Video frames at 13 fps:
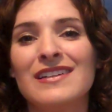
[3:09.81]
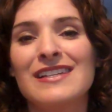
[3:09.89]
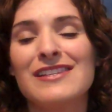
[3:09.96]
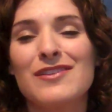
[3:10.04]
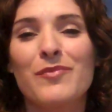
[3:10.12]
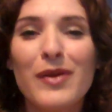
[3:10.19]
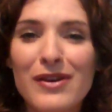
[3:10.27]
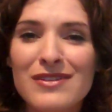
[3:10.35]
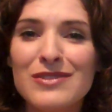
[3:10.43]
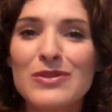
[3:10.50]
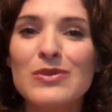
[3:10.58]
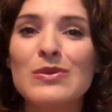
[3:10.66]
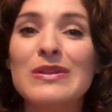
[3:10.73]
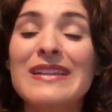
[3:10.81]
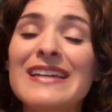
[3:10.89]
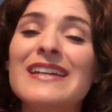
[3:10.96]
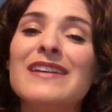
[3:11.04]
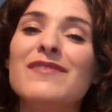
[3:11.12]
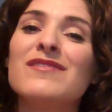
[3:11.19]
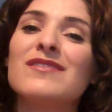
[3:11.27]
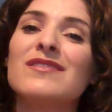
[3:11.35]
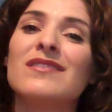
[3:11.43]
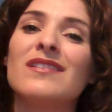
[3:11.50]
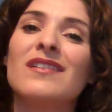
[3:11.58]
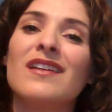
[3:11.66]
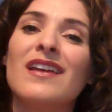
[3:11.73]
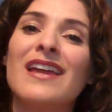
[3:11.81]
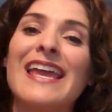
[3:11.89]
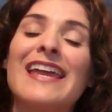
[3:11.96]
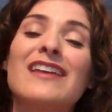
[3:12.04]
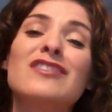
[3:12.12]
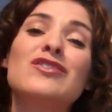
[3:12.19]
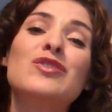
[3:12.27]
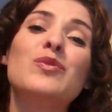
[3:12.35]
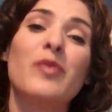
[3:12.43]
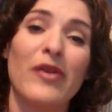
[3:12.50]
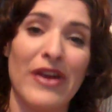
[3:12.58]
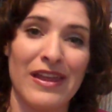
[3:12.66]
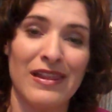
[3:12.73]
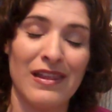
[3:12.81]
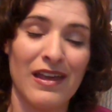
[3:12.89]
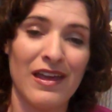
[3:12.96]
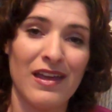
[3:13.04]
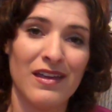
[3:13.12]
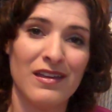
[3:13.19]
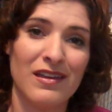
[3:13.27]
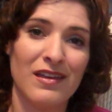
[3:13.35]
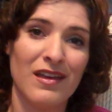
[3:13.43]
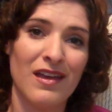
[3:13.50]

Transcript: is a person who lives exuberantly,